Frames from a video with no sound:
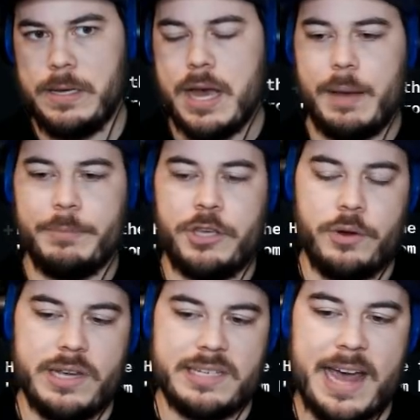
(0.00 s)
I'm
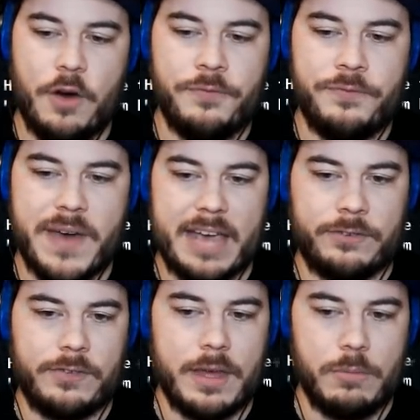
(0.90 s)
curious how
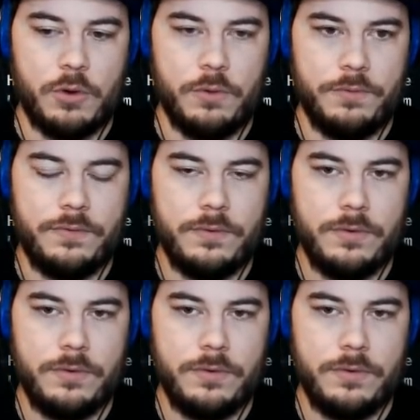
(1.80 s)
fast they move.